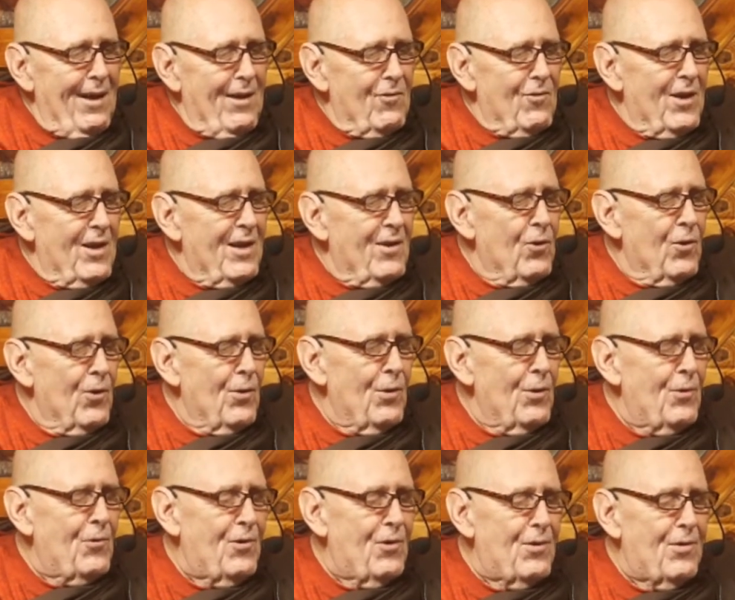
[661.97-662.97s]
as I
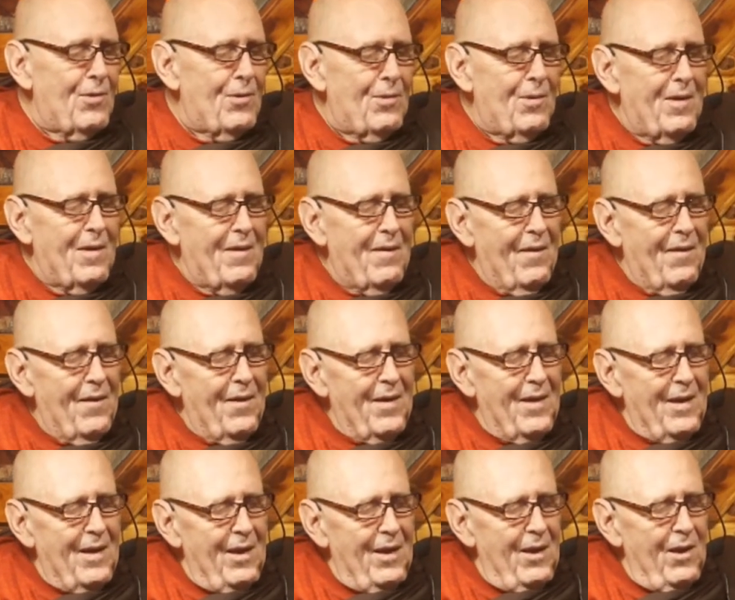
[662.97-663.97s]
told you,
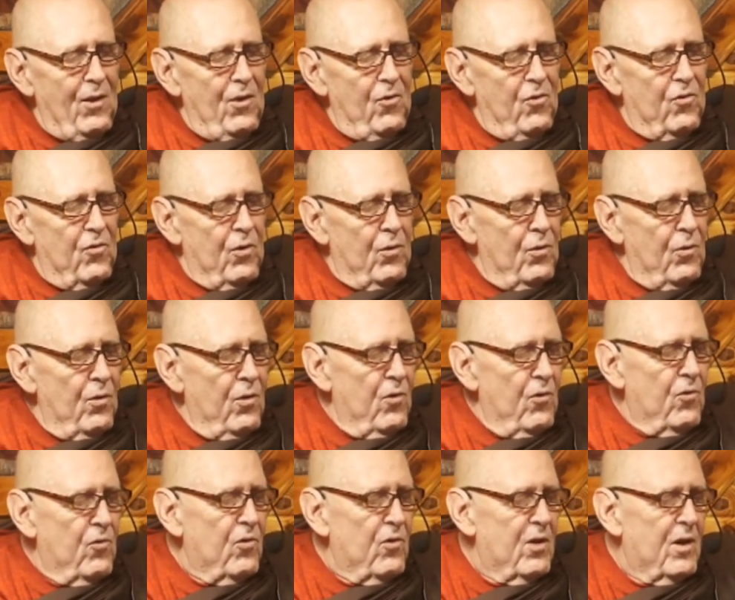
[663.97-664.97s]
so
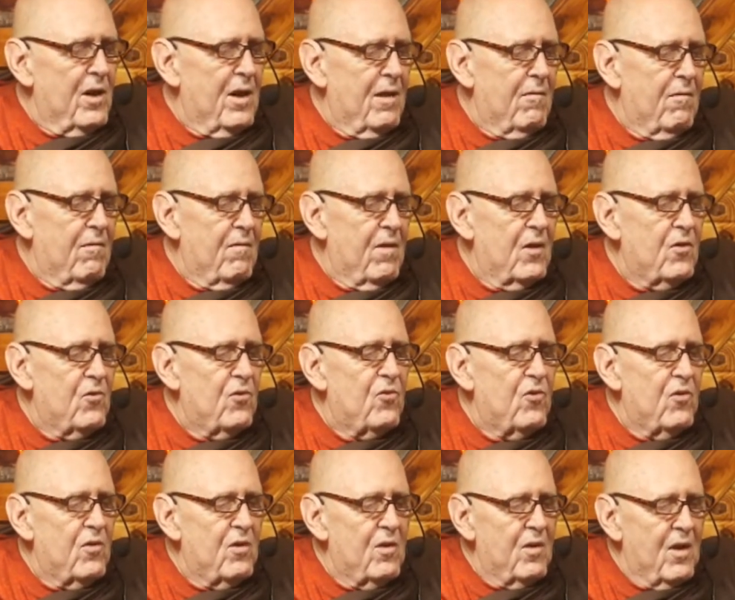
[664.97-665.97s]
you should have,
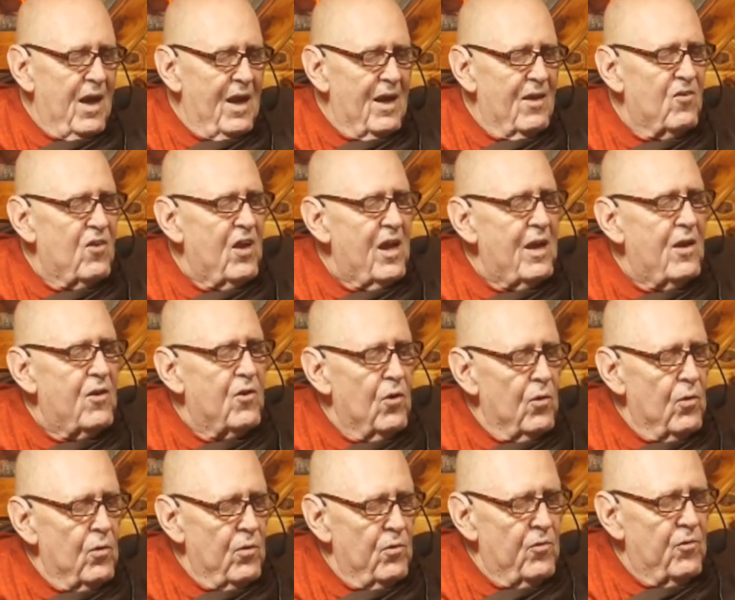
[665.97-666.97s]
as, as he
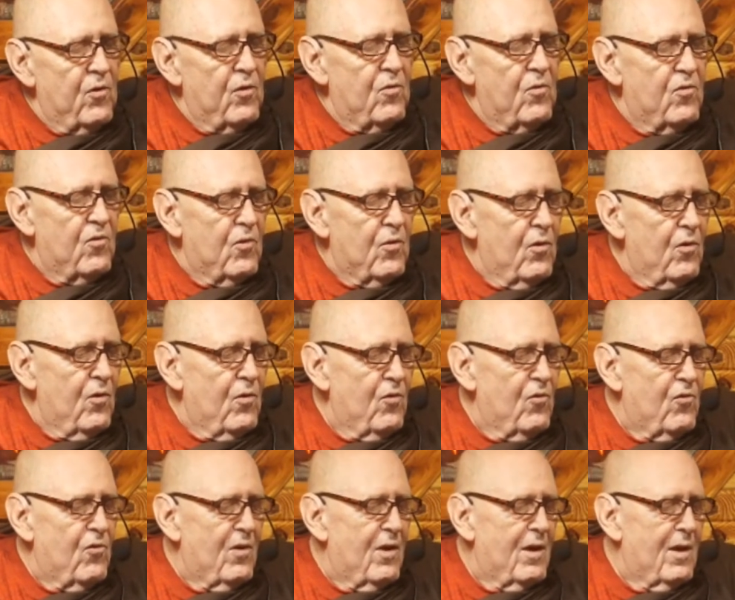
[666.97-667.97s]
told you, so you
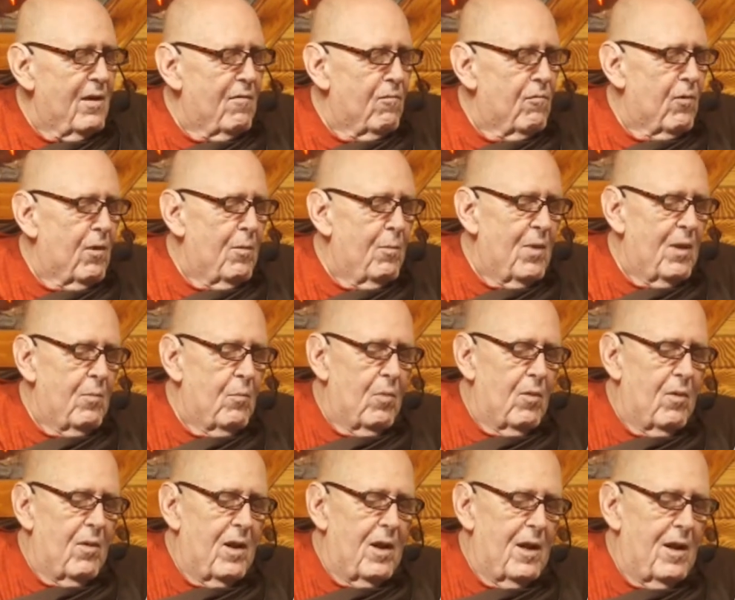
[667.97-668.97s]
should have
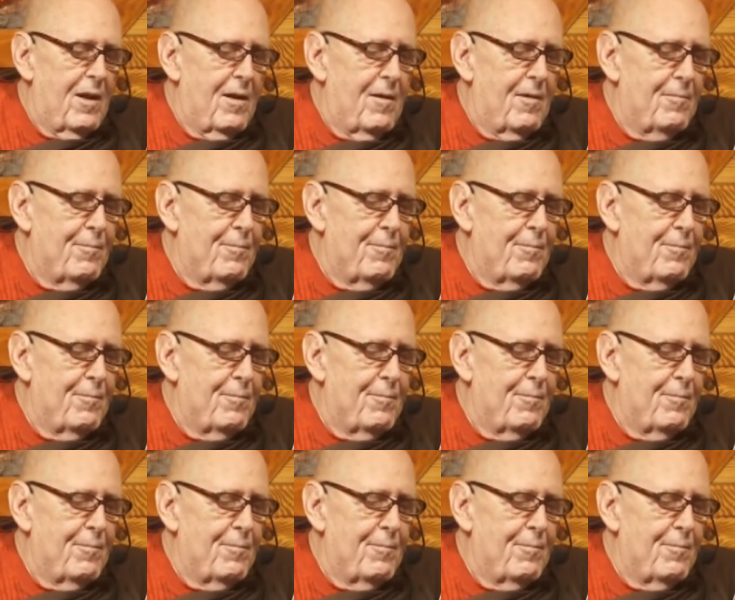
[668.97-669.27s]
remembered it.